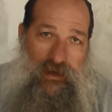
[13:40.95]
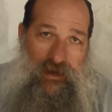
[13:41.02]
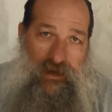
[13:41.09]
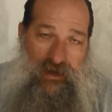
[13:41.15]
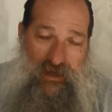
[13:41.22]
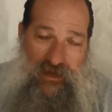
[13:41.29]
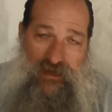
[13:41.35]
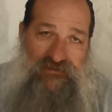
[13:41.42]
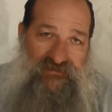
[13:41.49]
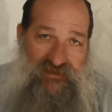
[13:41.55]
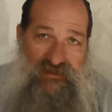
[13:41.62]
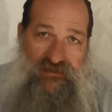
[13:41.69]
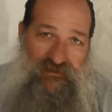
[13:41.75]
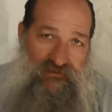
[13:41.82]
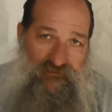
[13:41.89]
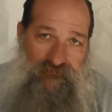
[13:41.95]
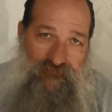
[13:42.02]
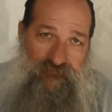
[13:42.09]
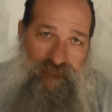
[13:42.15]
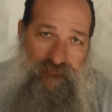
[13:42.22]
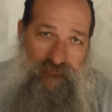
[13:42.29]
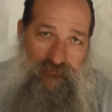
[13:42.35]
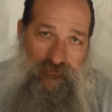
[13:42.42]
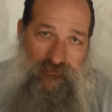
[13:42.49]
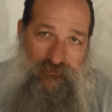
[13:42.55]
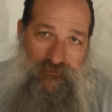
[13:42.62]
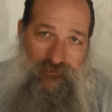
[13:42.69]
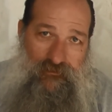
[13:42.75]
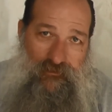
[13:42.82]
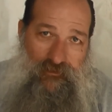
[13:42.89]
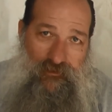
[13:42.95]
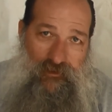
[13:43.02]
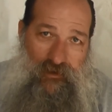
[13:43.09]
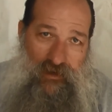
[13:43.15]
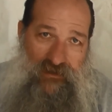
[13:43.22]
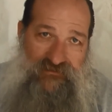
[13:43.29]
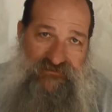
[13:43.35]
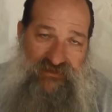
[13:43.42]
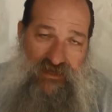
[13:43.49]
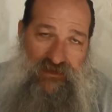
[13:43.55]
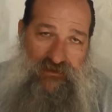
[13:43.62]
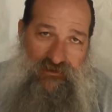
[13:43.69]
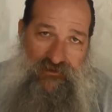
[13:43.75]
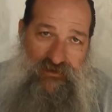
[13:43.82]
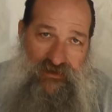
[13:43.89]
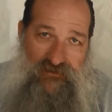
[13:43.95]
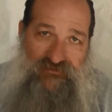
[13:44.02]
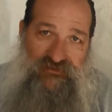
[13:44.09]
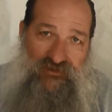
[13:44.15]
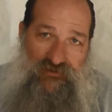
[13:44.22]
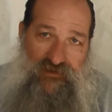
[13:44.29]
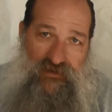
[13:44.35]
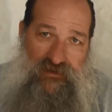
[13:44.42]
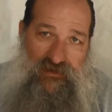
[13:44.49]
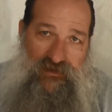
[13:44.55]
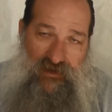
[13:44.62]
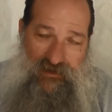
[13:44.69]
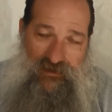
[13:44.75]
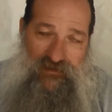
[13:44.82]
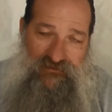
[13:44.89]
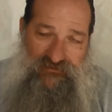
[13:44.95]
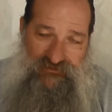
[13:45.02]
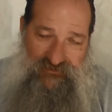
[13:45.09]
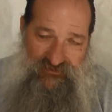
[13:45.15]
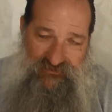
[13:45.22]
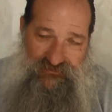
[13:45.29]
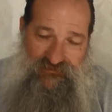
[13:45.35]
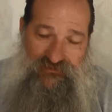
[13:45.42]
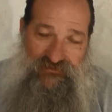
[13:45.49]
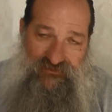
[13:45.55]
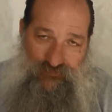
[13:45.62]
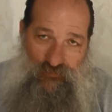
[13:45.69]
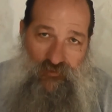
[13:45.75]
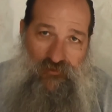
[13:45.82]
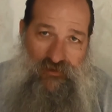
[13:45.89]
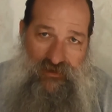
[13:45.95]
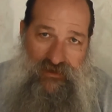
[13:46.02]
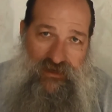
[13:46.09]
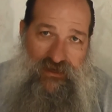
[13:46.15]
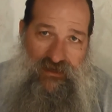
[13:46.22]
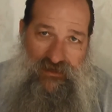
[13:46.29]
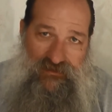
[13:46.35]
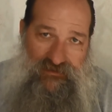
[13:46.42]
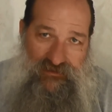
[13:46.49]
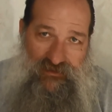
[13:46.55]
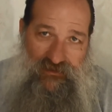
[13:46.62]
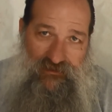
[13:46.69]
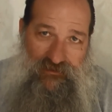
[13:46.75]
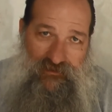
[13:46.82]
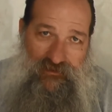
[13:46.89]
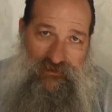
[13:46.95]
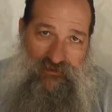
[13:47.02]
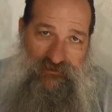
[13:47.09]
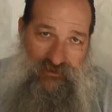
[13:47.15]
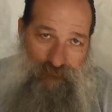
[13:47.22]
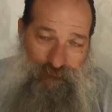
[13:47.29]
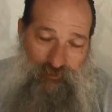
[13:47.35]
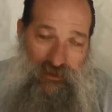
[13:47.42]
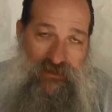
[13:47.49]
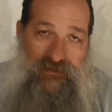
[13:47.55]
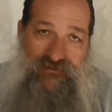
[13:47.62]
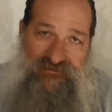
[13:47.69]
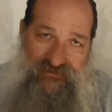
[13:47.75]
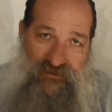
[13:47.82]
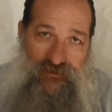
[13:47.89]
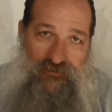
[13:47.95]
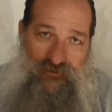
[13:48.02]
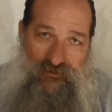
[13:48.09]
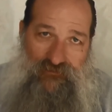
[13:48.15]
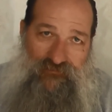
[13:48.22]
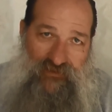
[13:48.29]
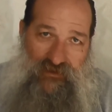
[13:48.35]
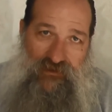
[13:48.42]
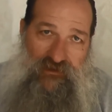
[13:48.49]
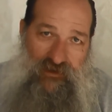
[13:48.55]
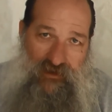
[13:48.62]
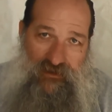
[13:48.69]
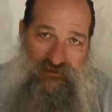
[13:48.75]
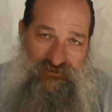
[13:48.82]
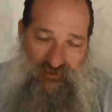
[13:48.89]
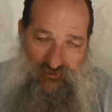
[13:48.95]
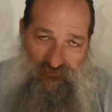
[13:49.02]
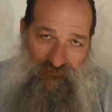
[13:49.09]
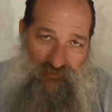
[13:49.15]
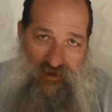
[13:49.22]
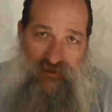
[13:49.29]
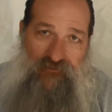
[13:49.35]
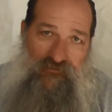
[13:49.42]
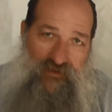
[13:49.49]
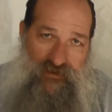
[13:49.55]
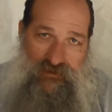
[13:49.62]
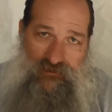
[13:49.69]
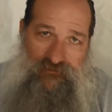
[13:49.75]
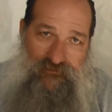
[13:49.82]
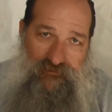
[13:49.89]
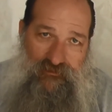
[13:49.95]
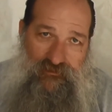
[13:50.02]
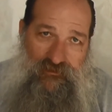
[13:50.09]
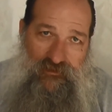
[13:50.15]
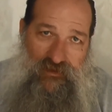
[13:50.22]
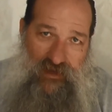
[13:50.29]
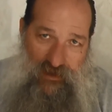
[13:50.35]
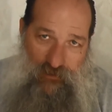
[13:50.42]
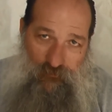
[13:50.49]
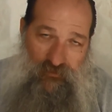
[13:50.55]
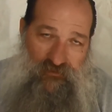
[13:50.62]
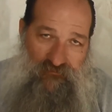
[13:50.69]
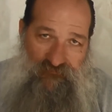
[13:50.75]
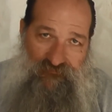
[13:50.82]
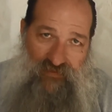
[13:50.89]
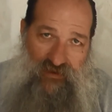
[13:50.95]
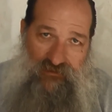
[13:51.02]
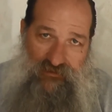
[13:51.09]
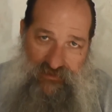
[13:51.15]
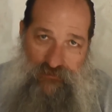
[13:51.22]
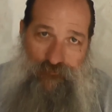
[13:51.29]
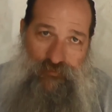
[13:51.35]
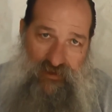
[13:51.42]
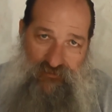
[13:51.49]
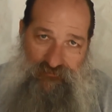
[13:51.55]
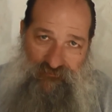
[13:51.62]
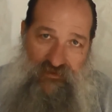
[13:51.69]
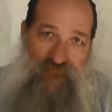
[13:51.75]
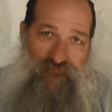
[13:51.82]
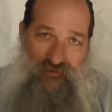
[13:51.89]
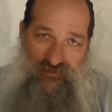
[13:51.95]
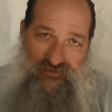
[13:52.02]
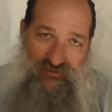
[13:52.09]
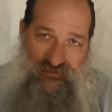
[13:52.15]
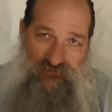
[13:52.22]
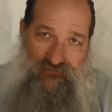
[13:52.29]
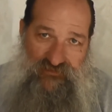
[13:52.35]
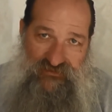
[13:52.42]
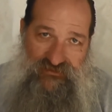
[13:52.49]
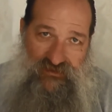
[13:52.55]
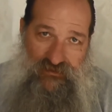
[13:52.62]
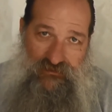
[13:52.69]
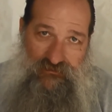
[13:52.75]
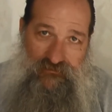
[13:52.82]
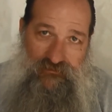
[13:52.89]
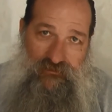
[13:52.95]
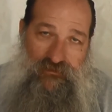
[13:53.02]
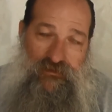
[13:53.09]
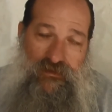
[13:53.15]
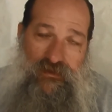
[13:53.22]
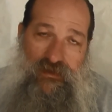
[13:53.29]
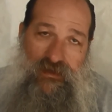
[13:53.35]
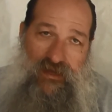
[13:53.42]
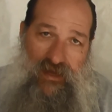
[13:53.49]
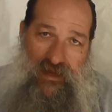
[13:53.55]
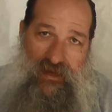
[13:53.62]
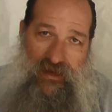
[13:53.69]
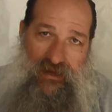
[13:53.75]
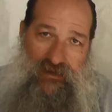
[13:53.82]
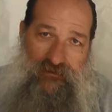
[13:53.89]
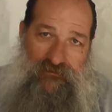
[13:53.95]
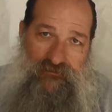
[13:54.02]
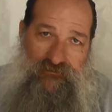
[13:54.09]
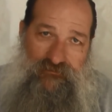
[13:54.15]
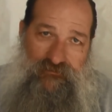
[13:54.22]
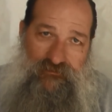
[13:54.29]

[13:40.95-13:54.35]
and I got to tell you, I sat here yesterday, and this morning again I did it. They played a song on there, and I turned right around and went and found an MP3 version of the song, and